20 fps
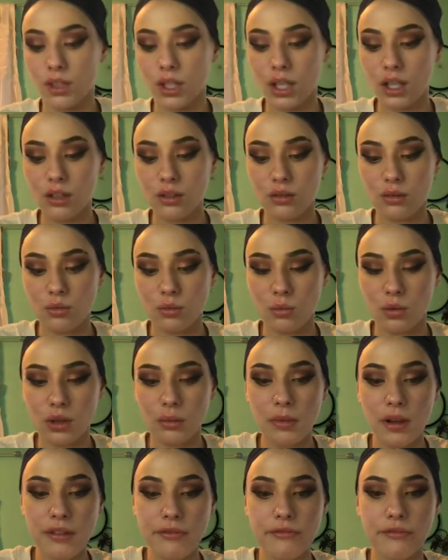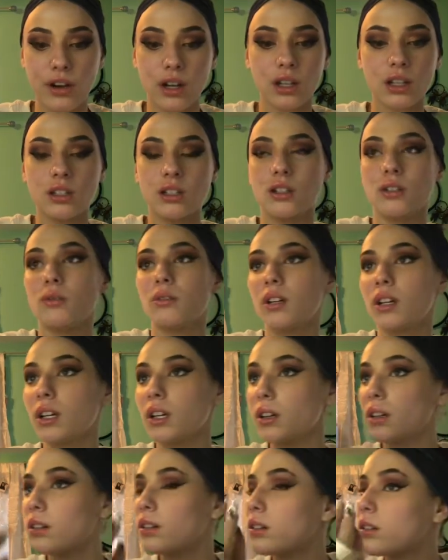Ew, what am I fucking
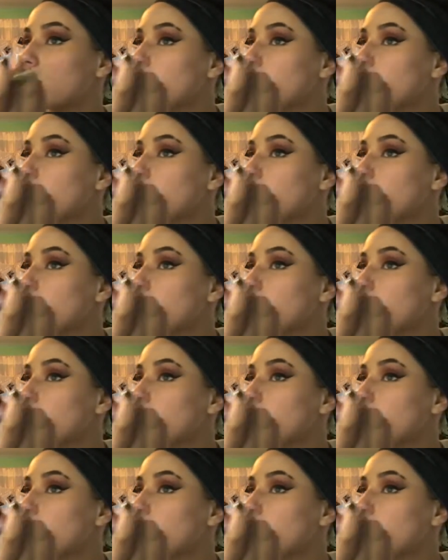doing?